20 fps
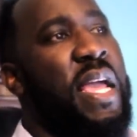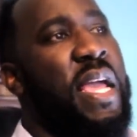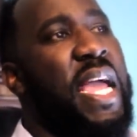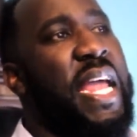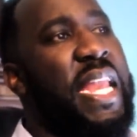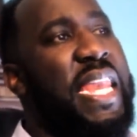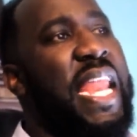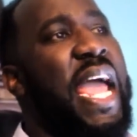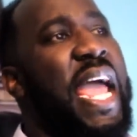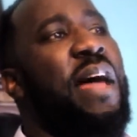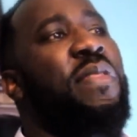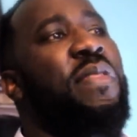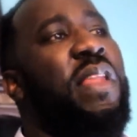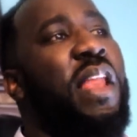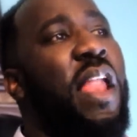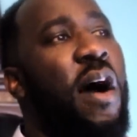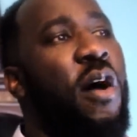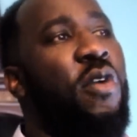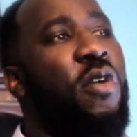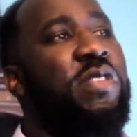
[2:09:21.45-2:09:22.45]
And now the
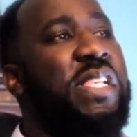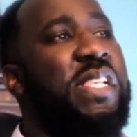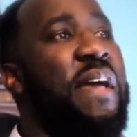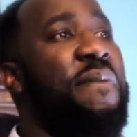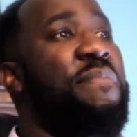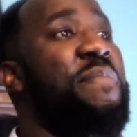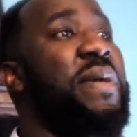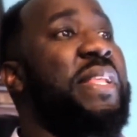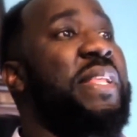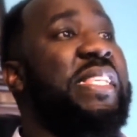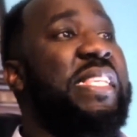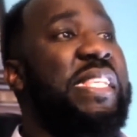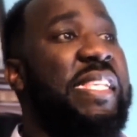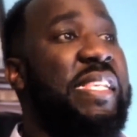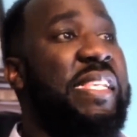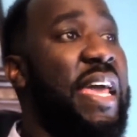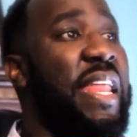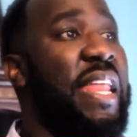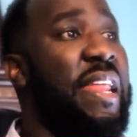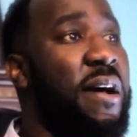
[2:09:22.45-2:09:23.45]
laws have been
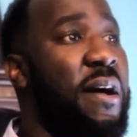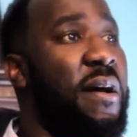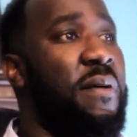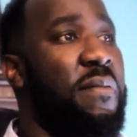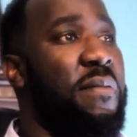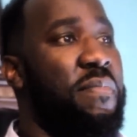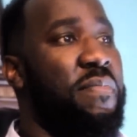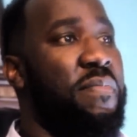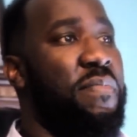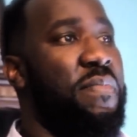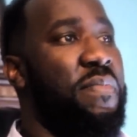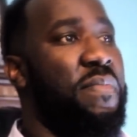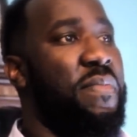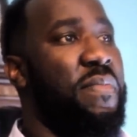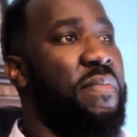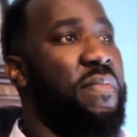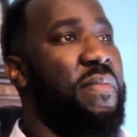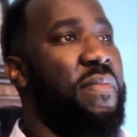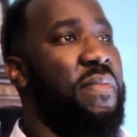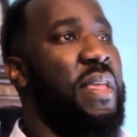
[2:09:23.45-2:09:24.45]
set up
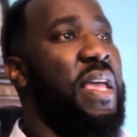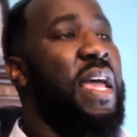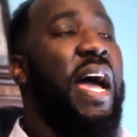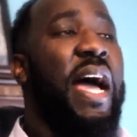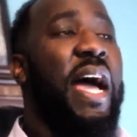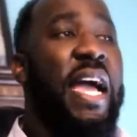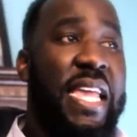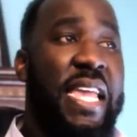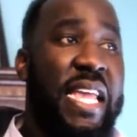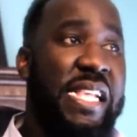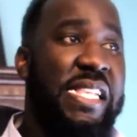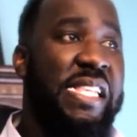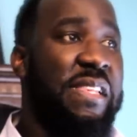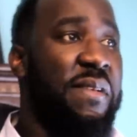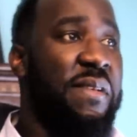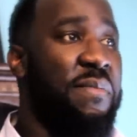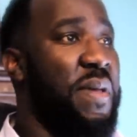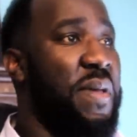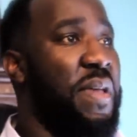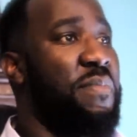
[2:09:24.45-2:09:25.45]
against
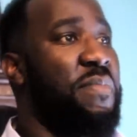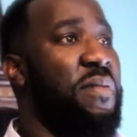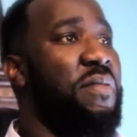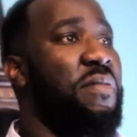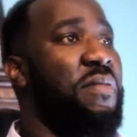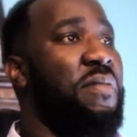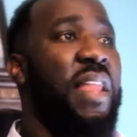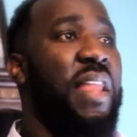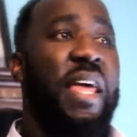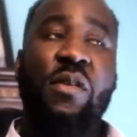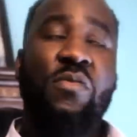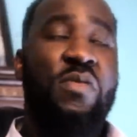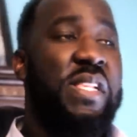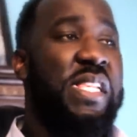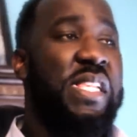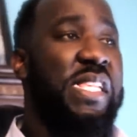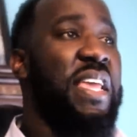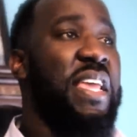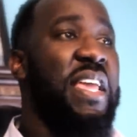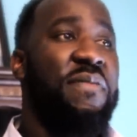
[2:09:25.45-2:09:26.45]
the people. Like we
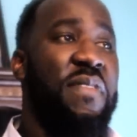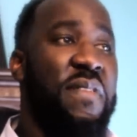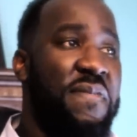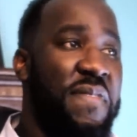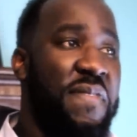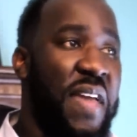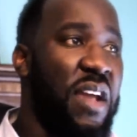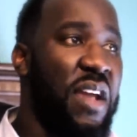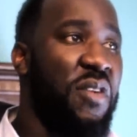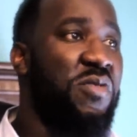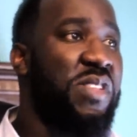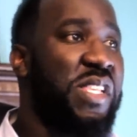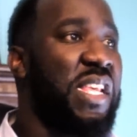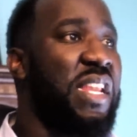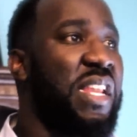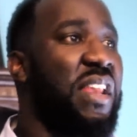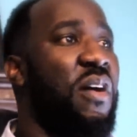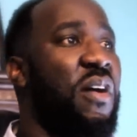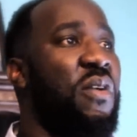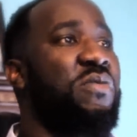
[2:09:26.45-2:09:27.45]
see even vagrancy
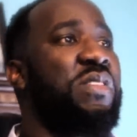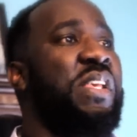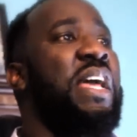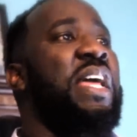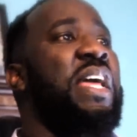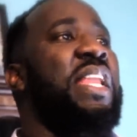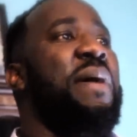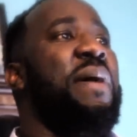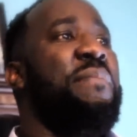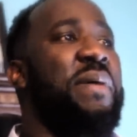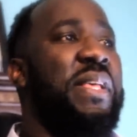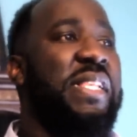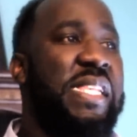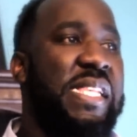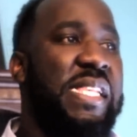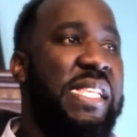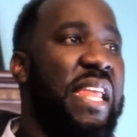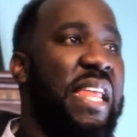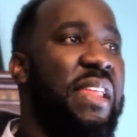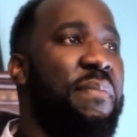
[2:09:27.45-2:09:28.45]
laws that have been
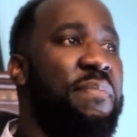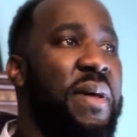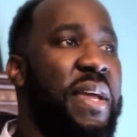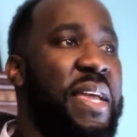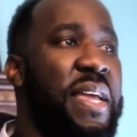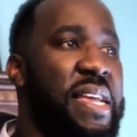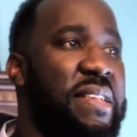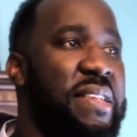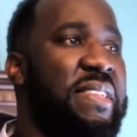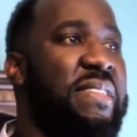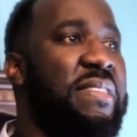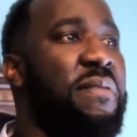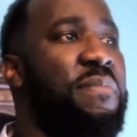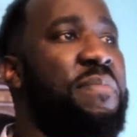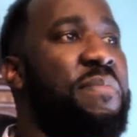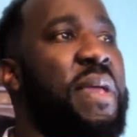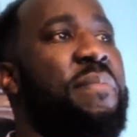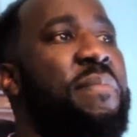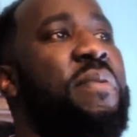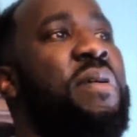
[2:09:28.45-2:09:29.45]
set up against the
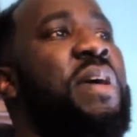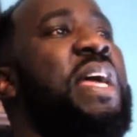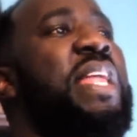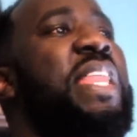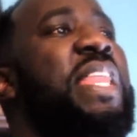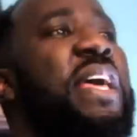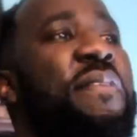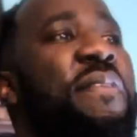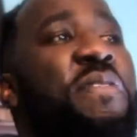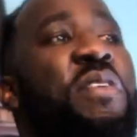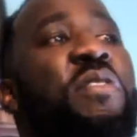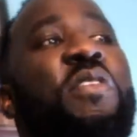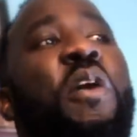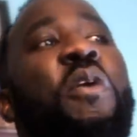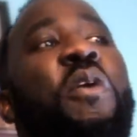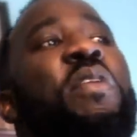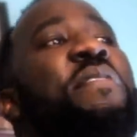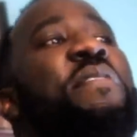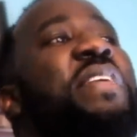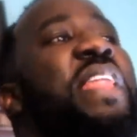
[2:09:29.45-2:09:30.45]
people. That if you
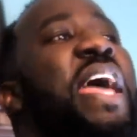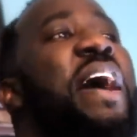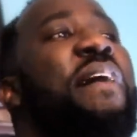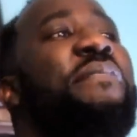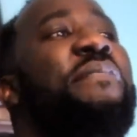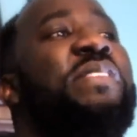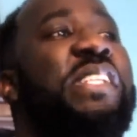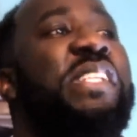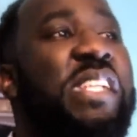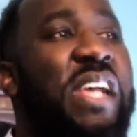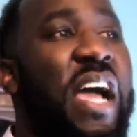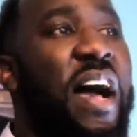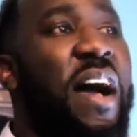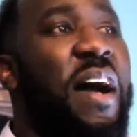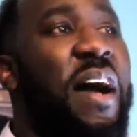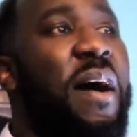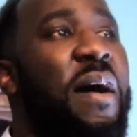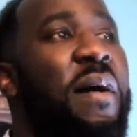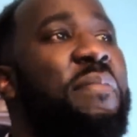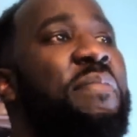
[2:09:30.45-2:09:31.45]
don't even have a
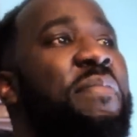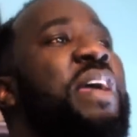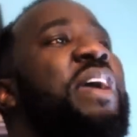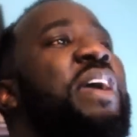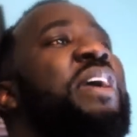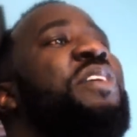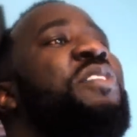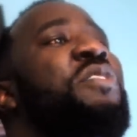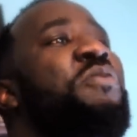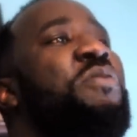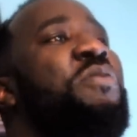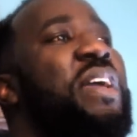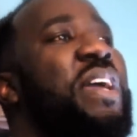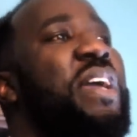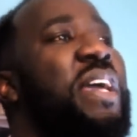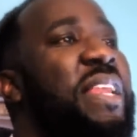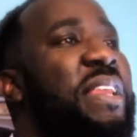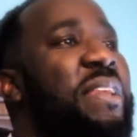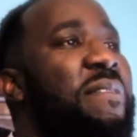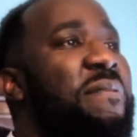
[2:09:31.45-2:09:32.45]
job, you
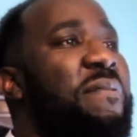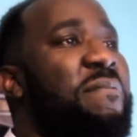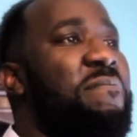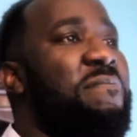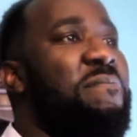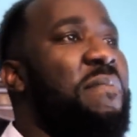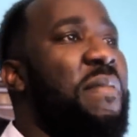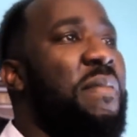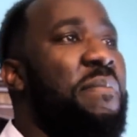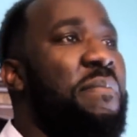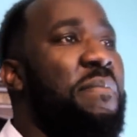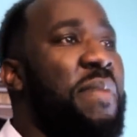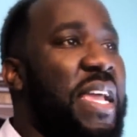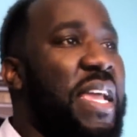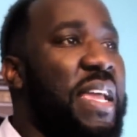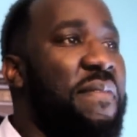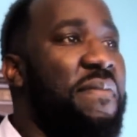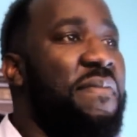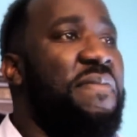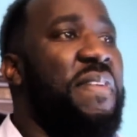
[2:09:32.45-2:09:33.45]
could be
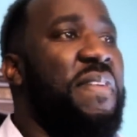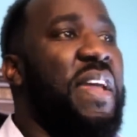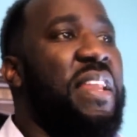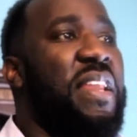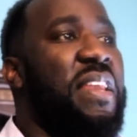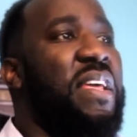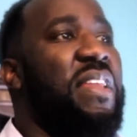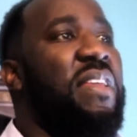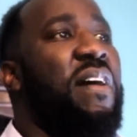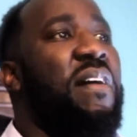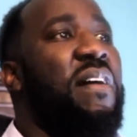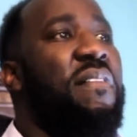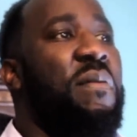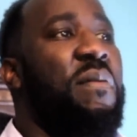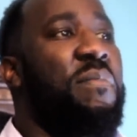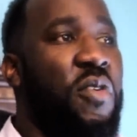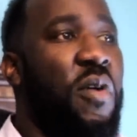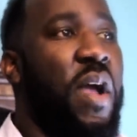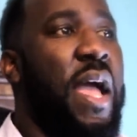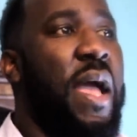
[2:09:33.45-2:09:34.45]
convicted of a
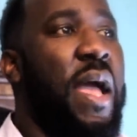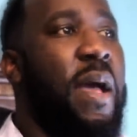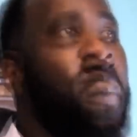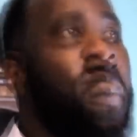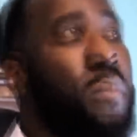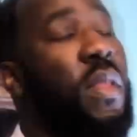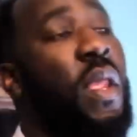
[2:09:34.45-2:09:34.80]
crime.